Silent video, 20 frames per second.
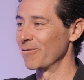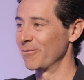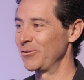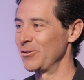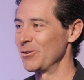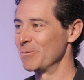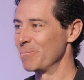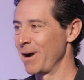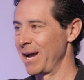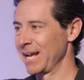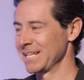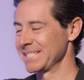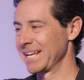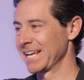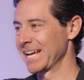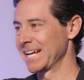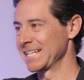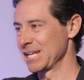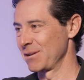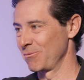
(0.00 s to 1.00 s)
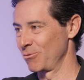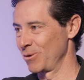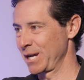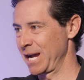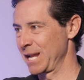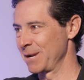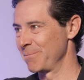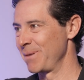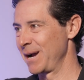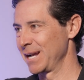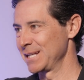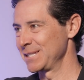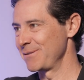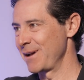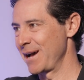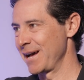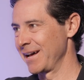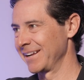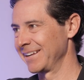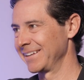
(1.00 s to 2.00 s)
few bikes, and you got to tell me what kind of bikes you
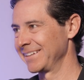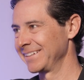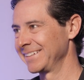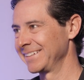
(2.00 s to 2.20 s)
had.